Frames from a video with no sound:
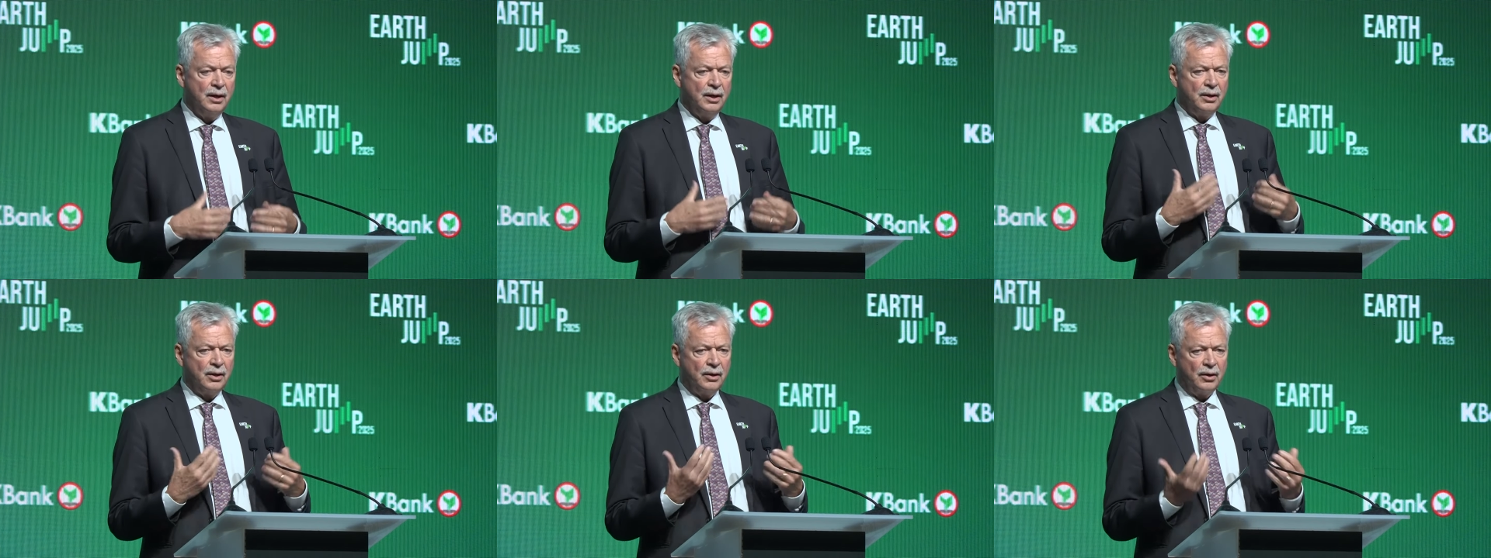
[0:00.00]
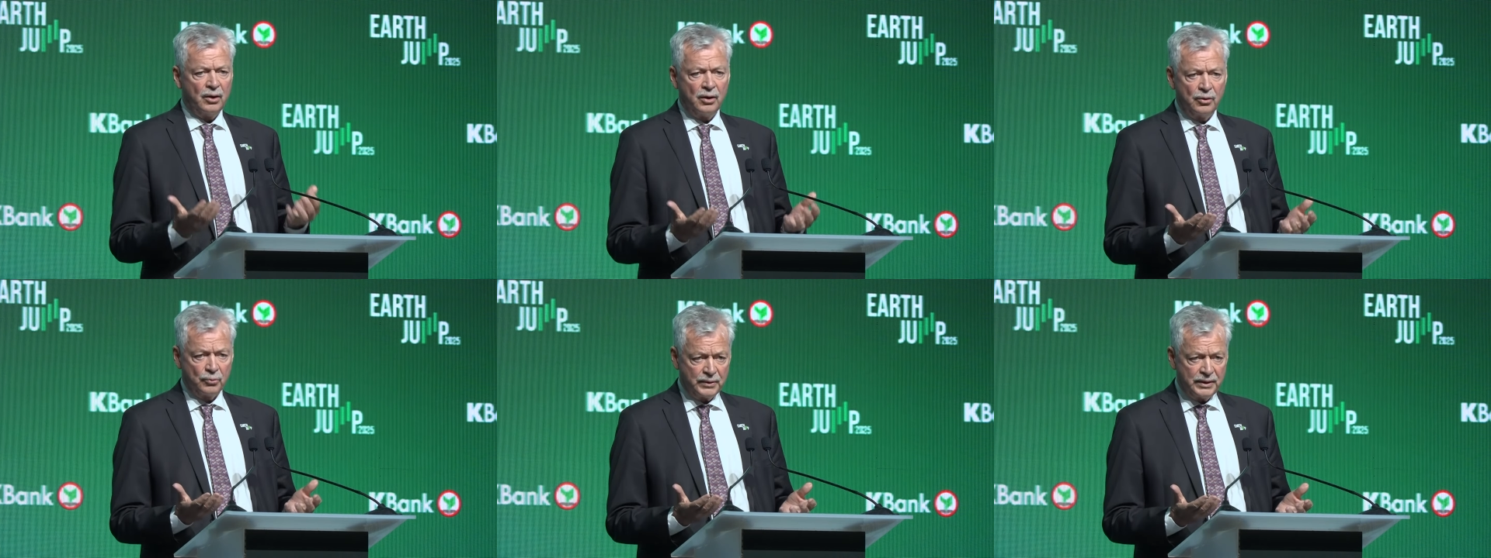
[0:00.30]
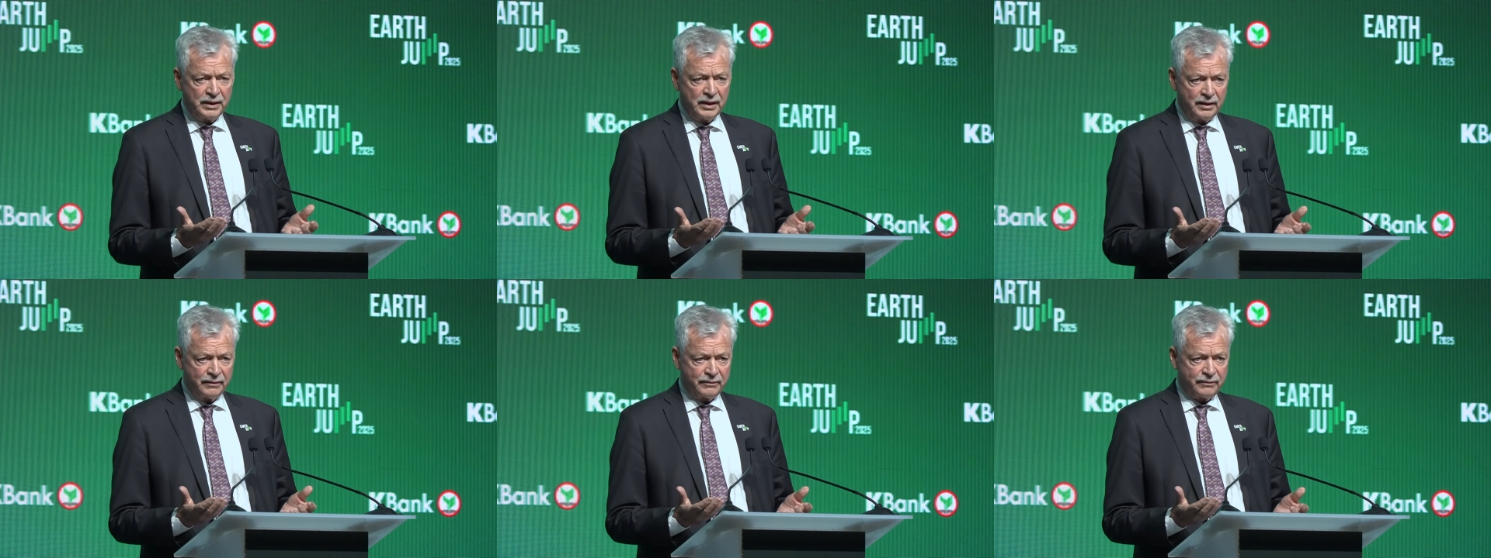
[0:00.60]
We
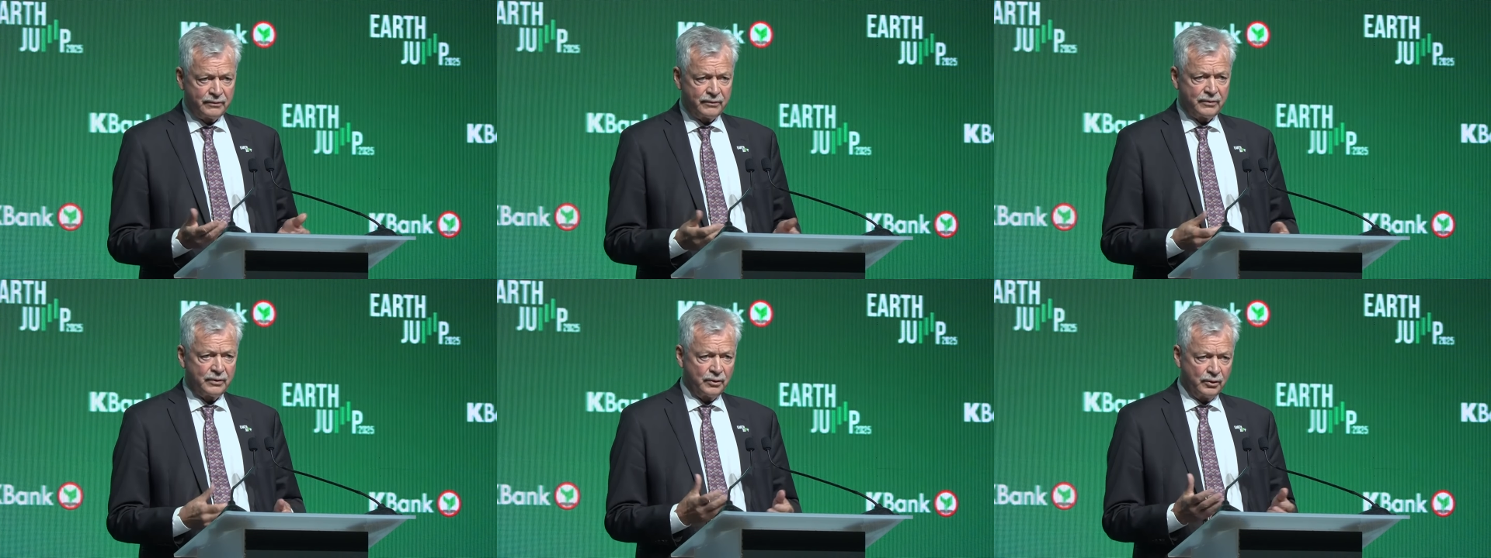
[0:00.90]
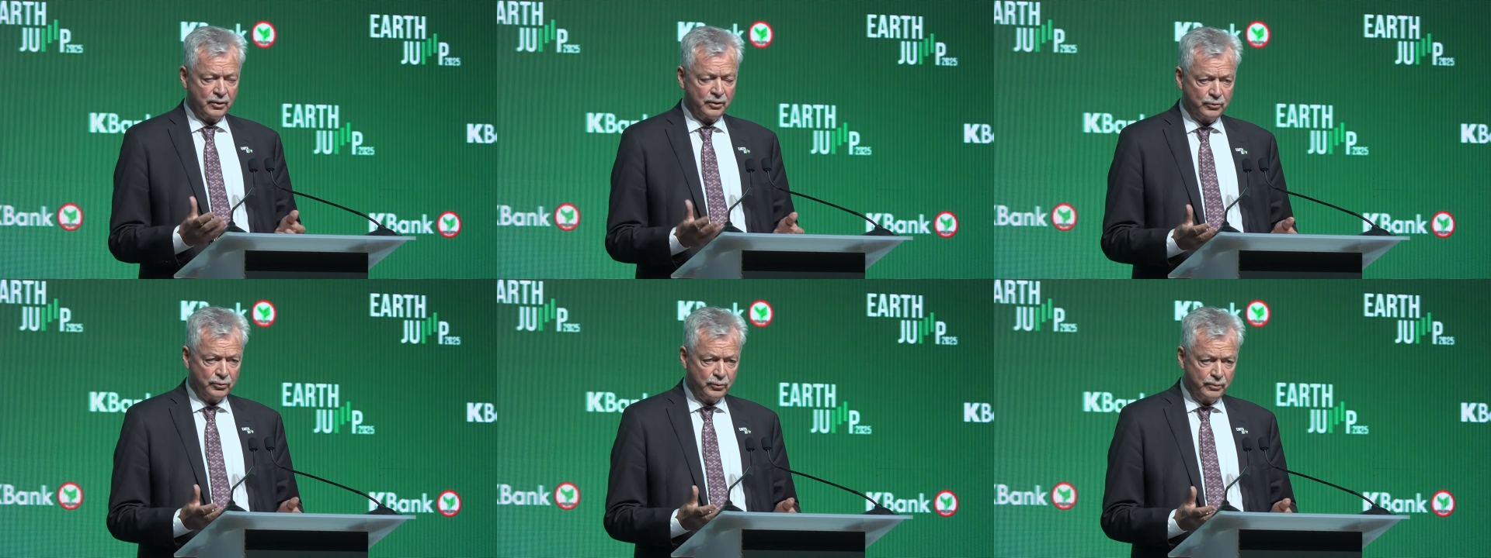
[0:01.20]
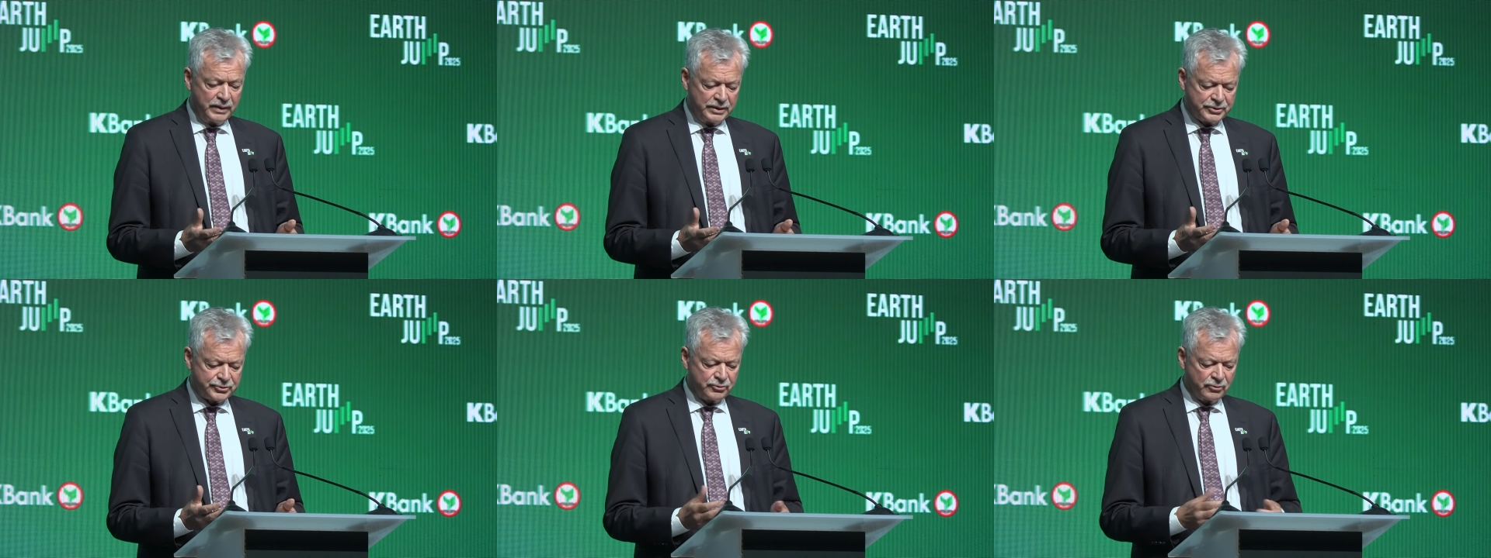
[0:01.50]
have new
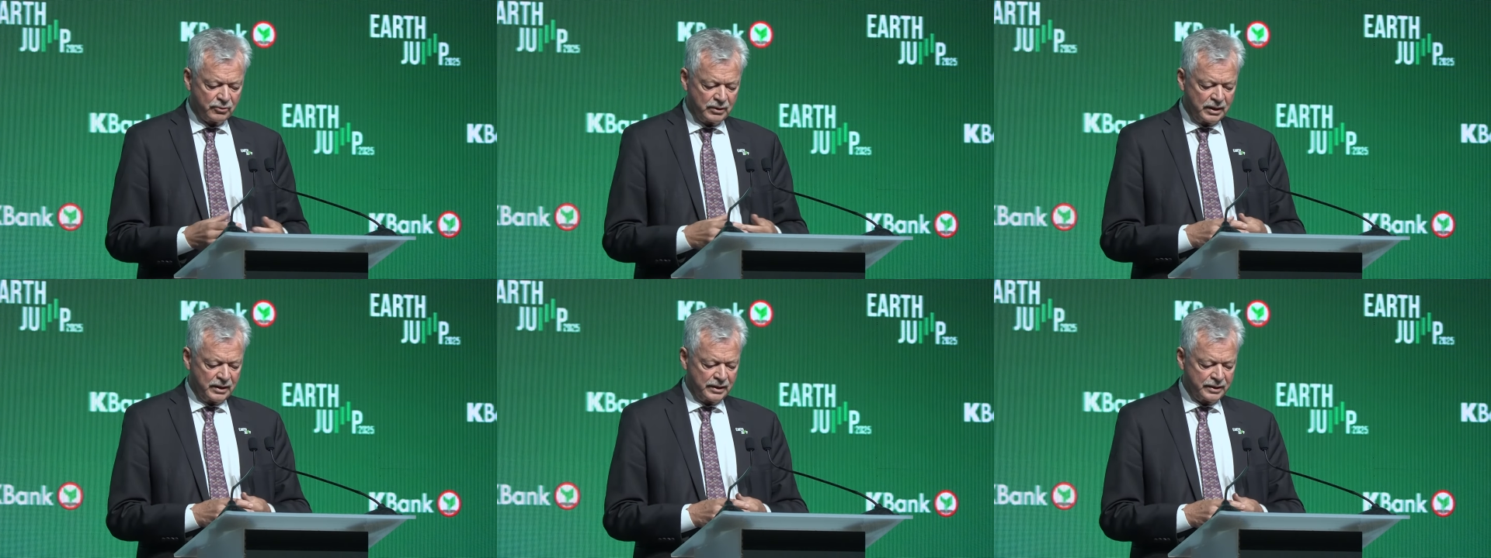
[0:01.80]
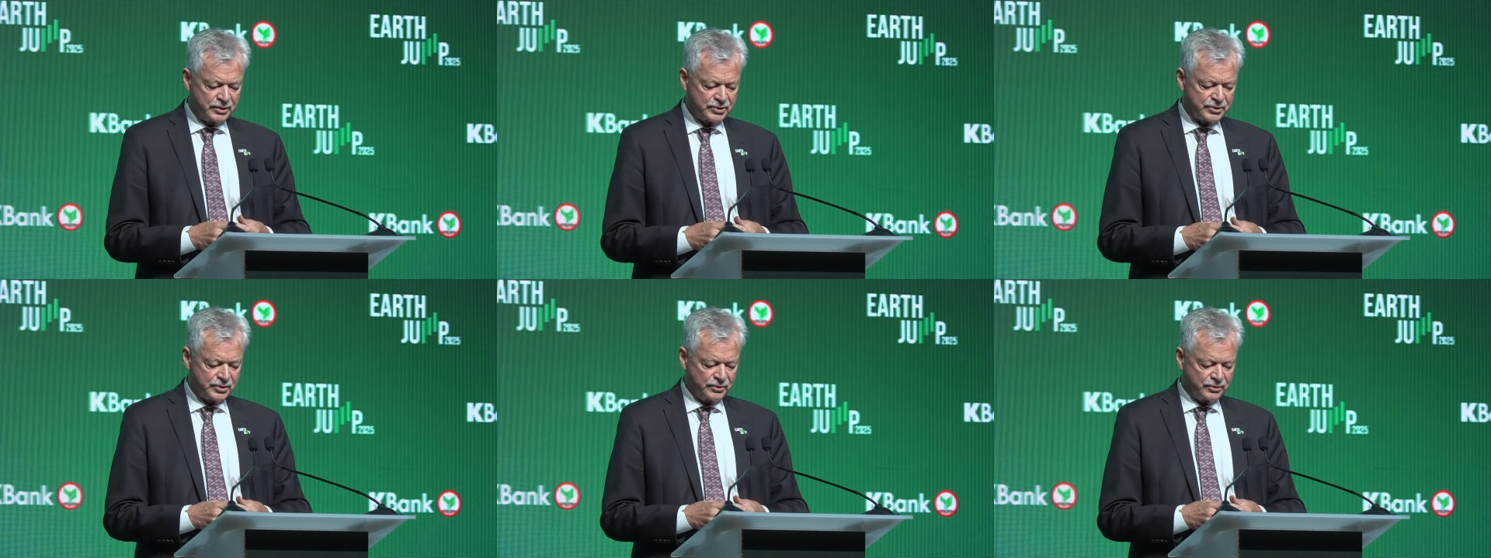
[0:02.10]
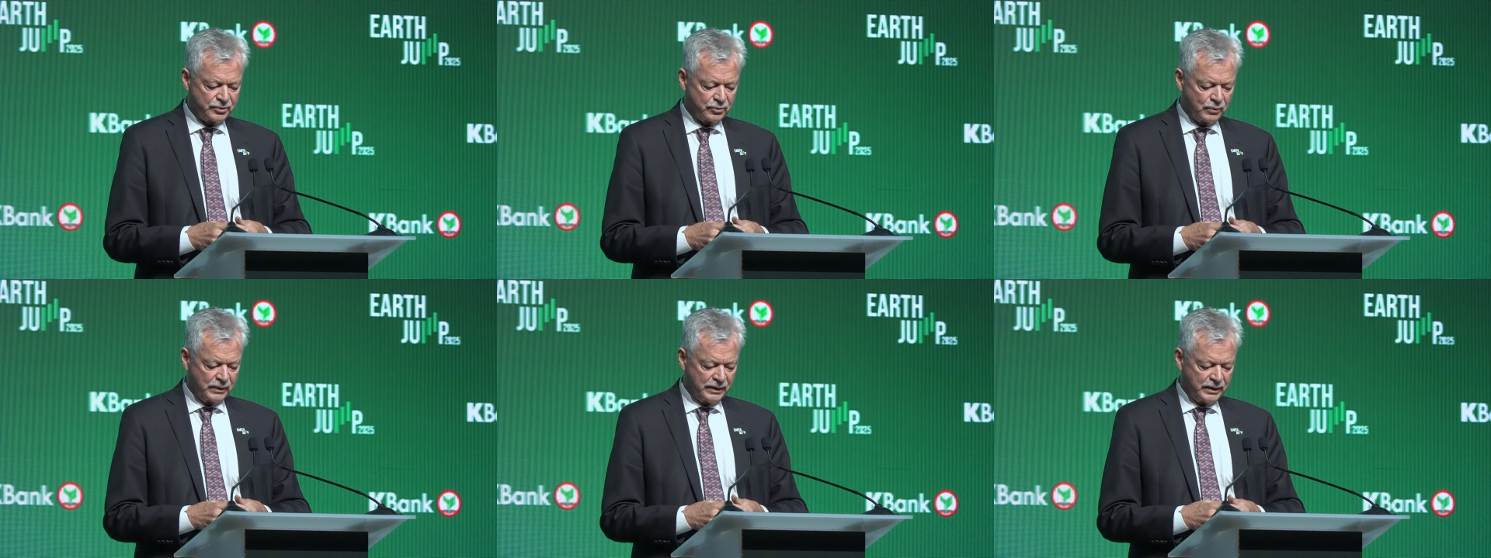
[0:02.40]
metro lines
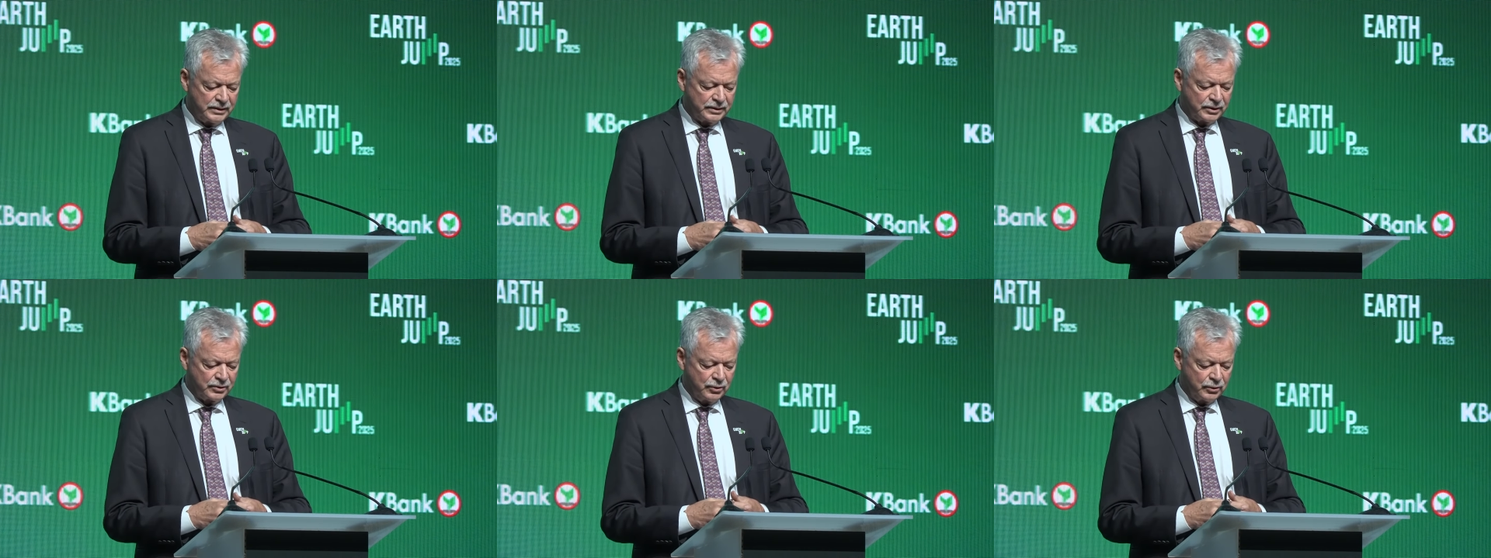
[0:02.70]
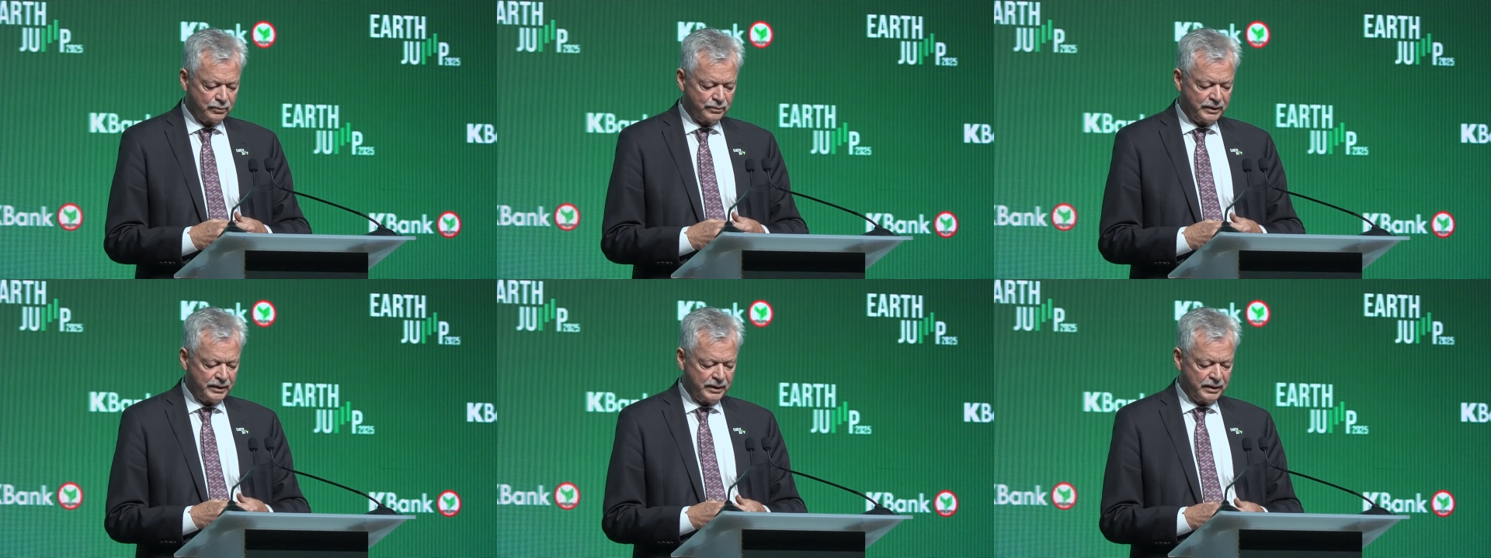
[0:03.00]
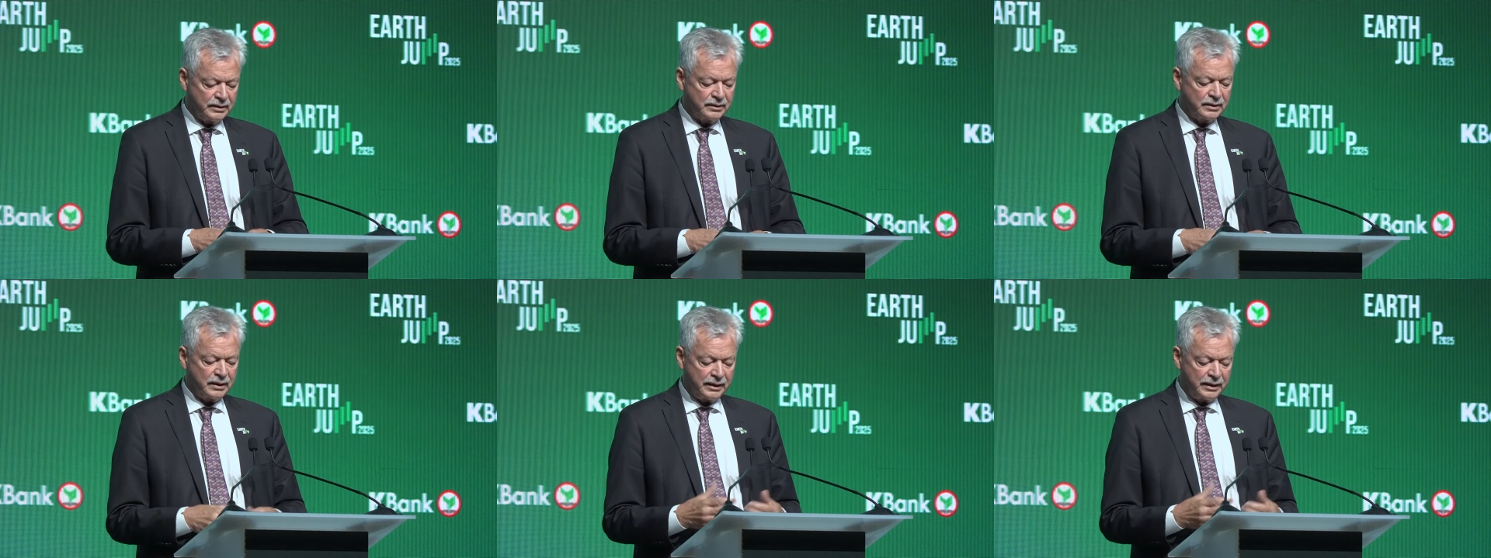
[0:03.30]
underway in Copenhagen,